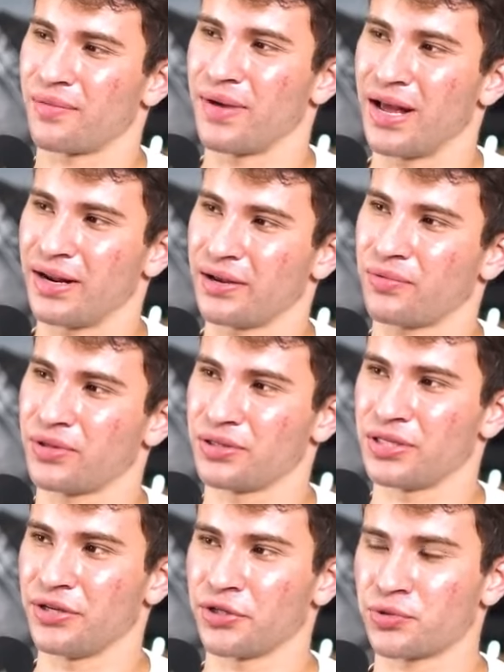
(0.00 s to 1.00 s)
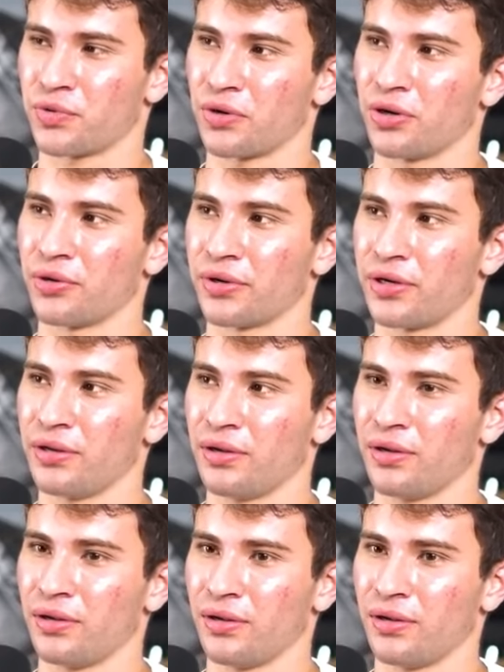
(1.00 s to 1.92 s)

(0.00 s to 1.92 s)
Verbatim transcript: automatic with a TH400,